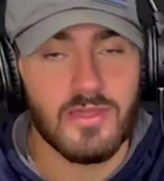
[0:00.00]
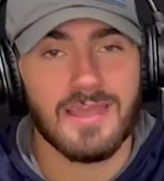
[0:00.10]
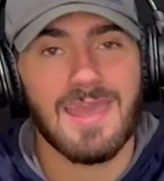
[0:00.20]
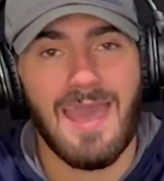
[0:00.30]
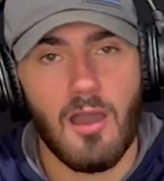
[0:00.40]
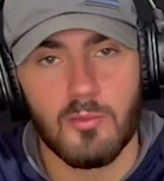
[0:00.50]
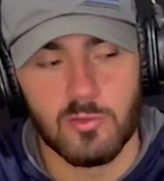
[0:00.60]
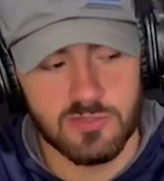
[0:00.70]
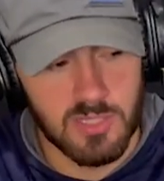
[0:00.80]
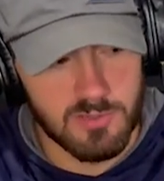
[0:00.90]
the
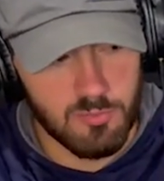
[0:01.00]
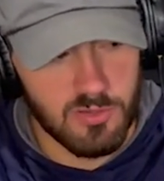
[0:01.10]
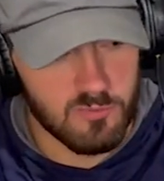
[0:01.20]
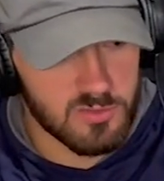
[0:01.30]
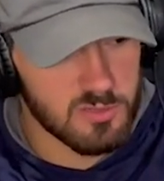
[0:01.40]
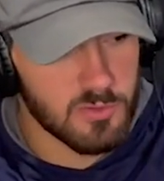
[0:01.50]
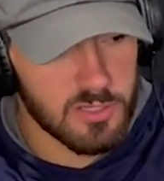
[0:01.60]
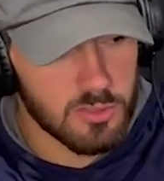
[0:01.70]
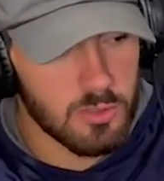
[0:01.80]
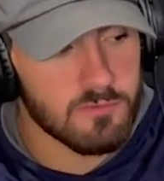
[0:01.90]
Cowboys coming to Pittsburgh and
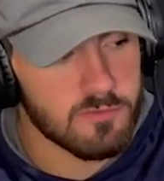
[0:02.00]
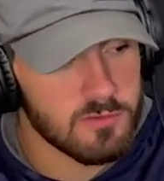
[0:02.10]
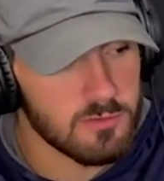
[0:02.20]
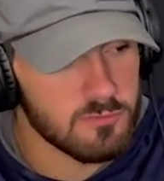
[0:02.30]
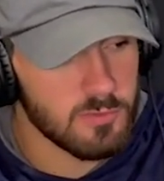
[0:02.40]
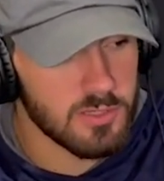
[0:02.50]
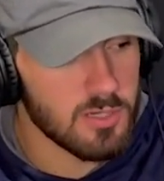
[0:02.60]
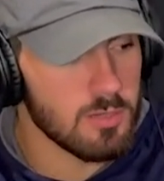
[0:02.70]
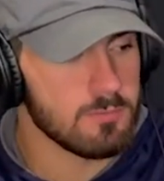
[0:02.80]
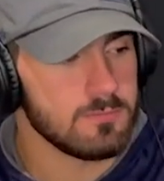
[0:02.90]
winning. You have the Steelers winning at
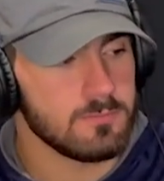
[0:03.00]
home.